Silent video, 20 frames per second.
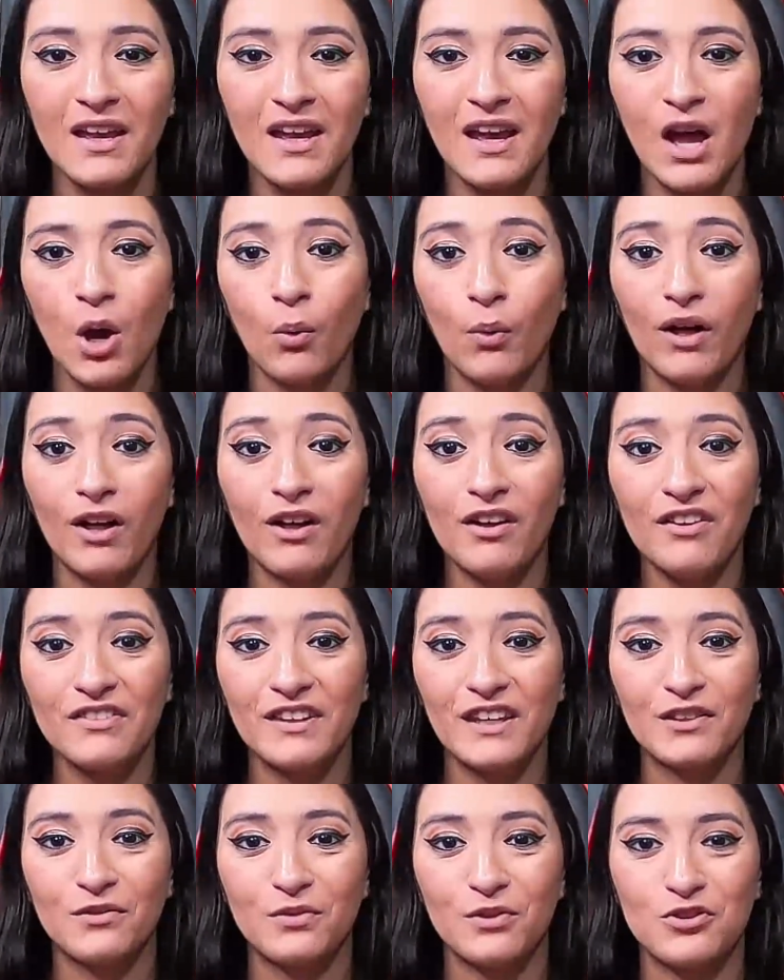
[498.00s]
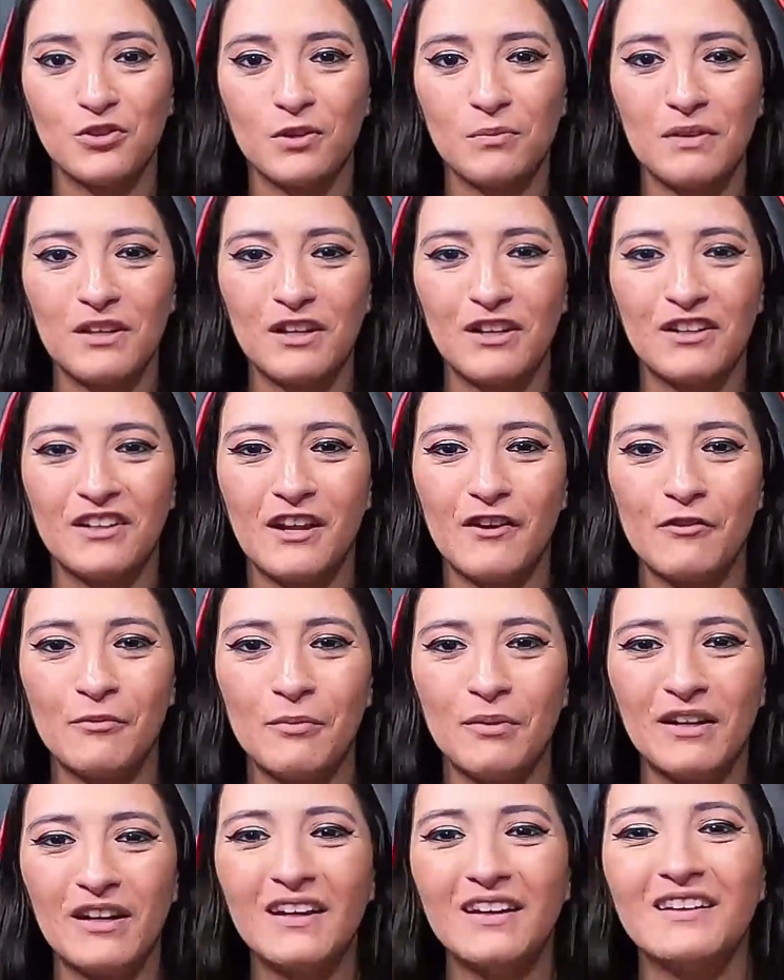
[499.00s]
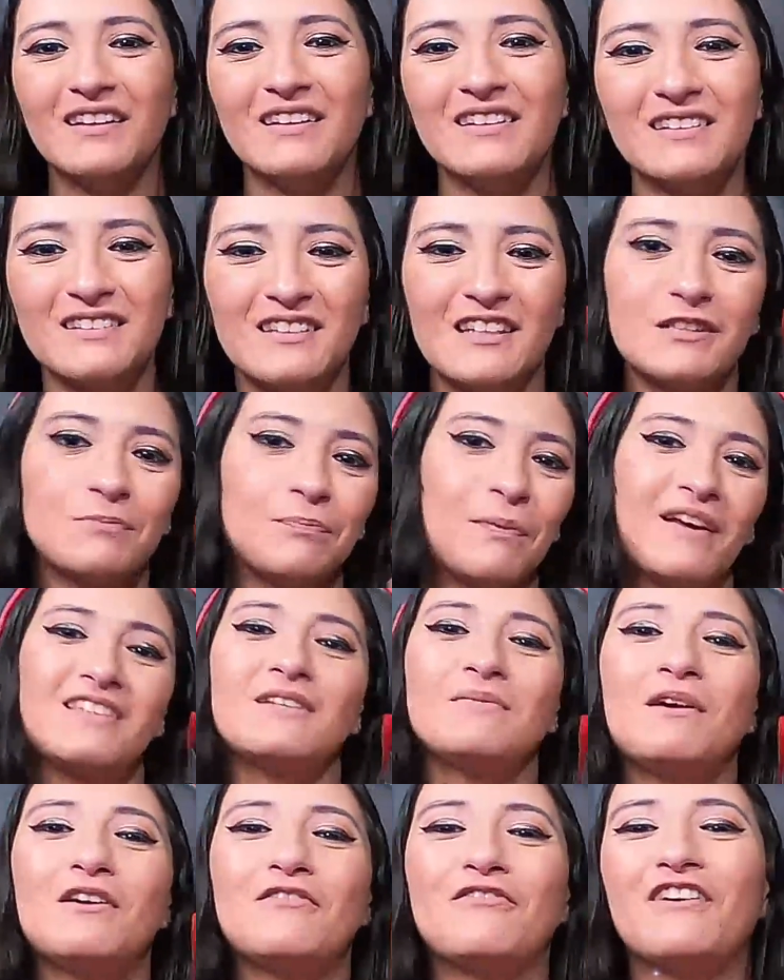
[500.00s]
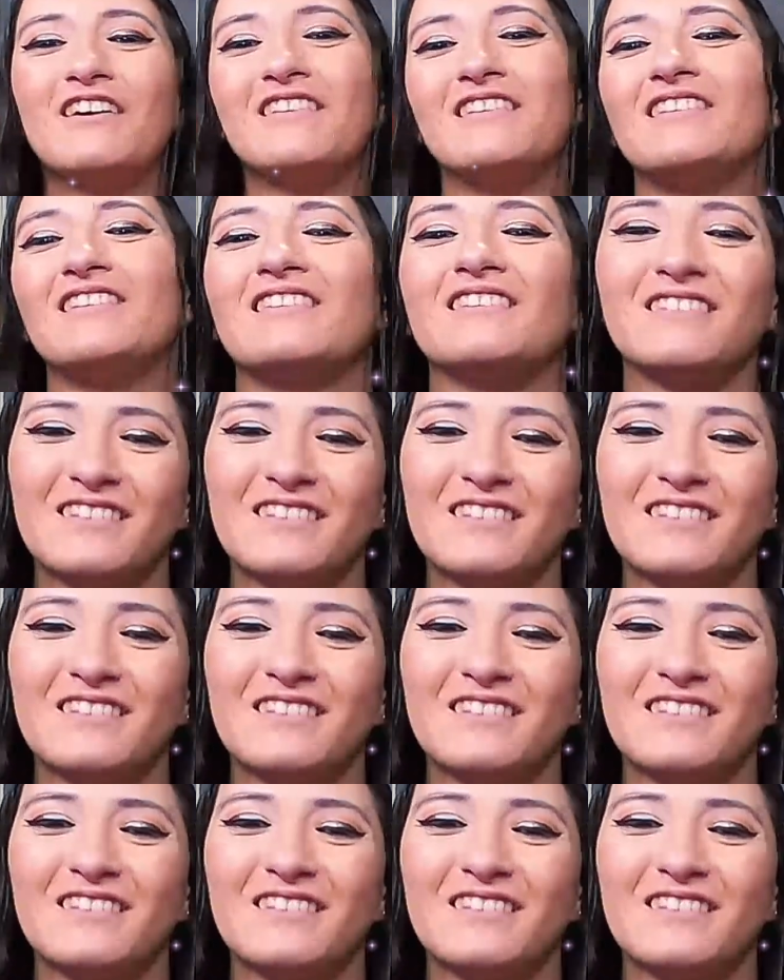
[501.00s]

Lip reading: Well, thanks for joining me here today, everybody. Stay spicy, my friends.